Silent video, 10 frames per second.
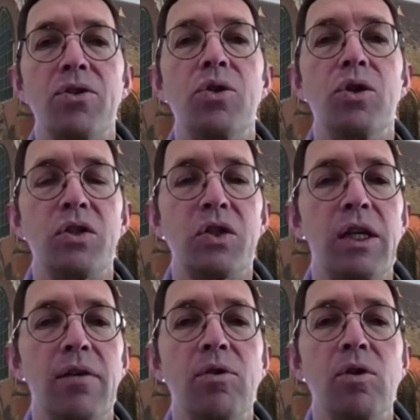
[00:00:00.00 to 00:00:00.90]
due to sea
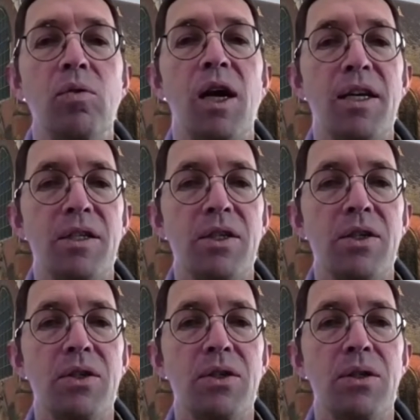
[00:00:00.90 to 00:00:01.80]
level
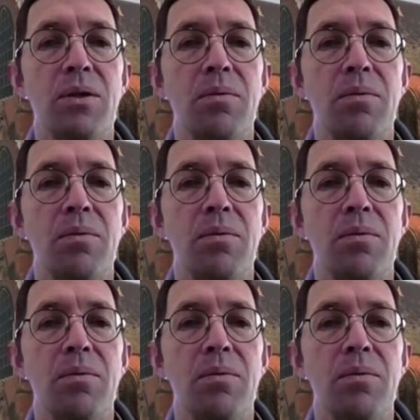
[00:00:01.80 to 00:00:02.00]
rises,